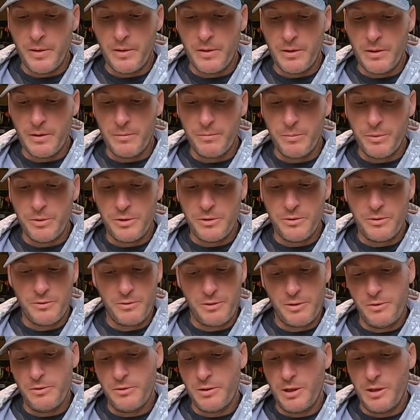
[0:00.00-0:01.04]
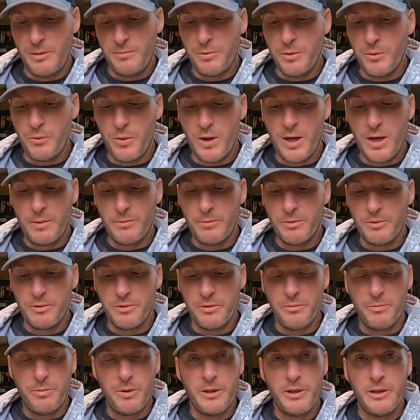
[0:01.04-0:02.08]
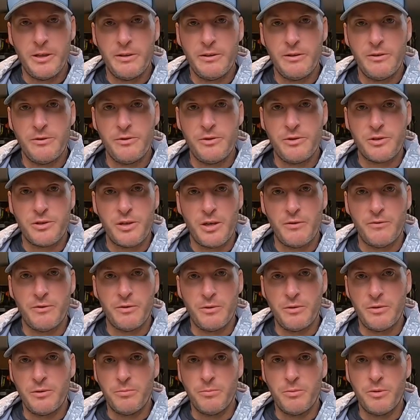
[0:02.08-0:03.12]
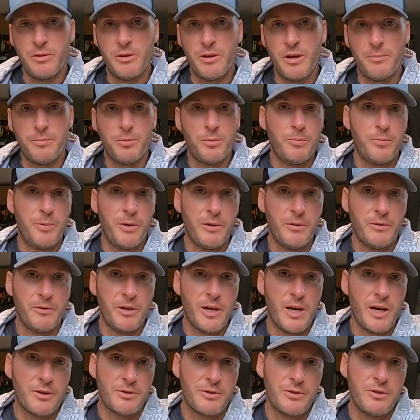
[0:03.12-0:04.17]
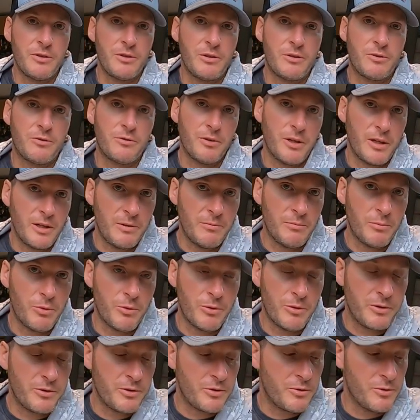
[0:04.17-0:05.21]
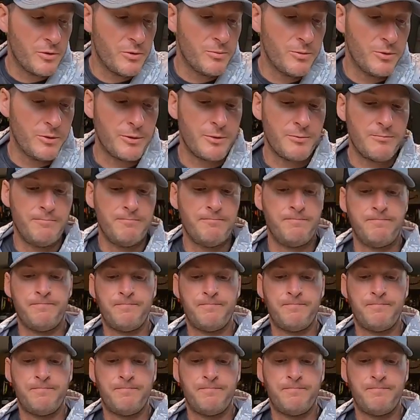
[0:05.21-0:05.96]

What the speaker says: But you keep the wobble of the bait and you just have a little bit of that propeller action creating more disturbance.